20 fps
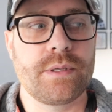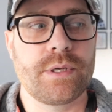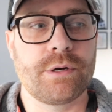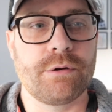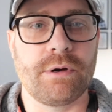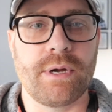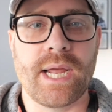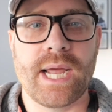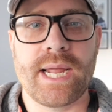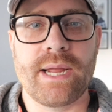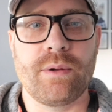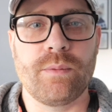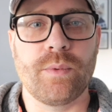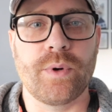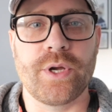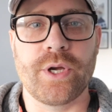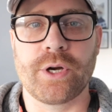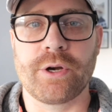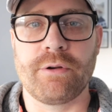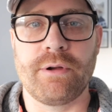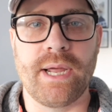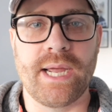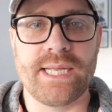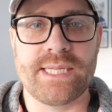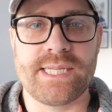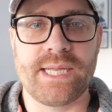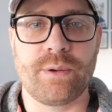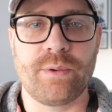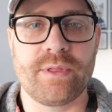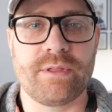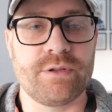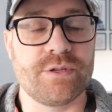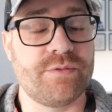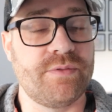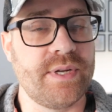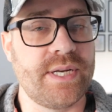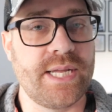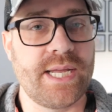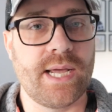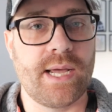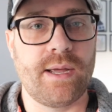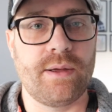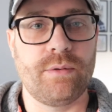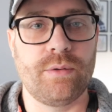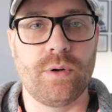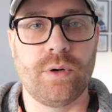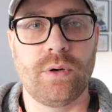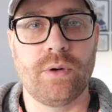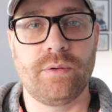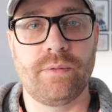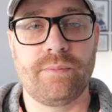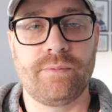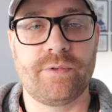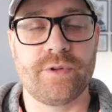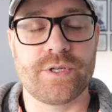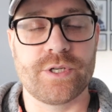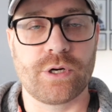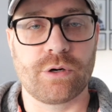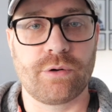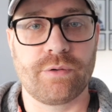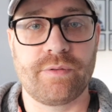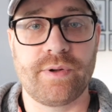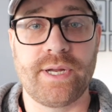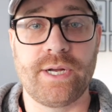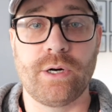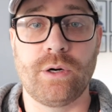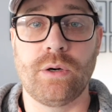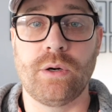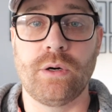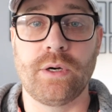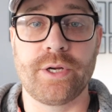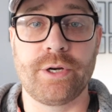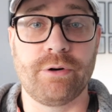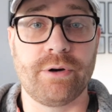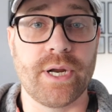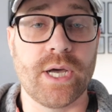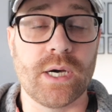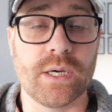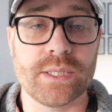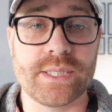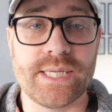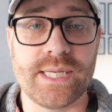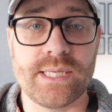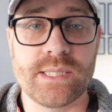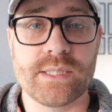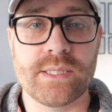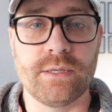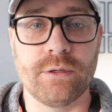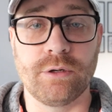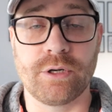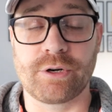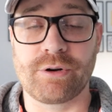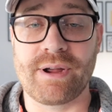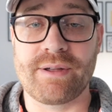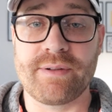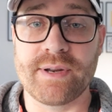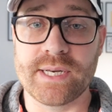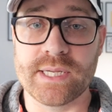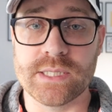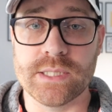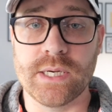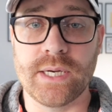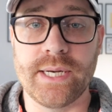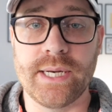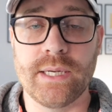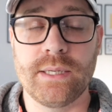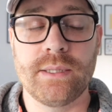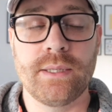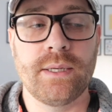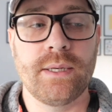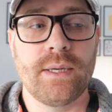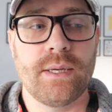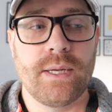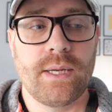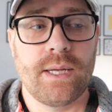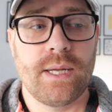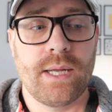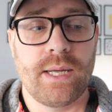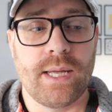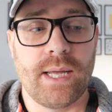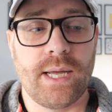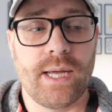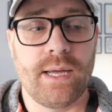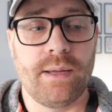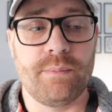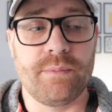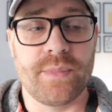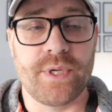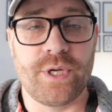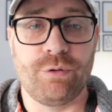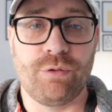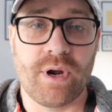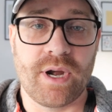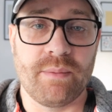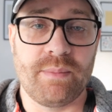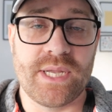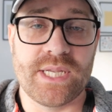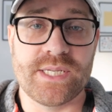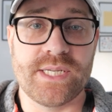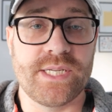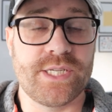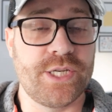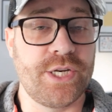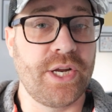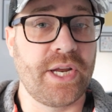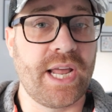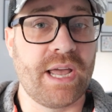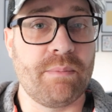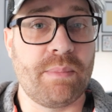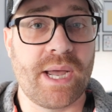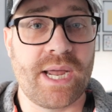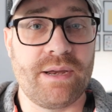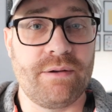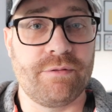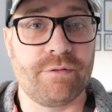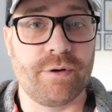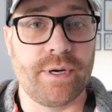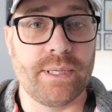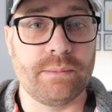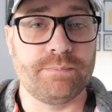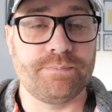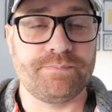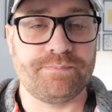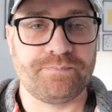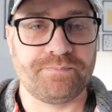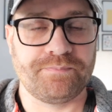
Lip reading: create what you're creating, whether it's video or photography, or you're an artist or a graphic designer, you run a business and you get paid for it.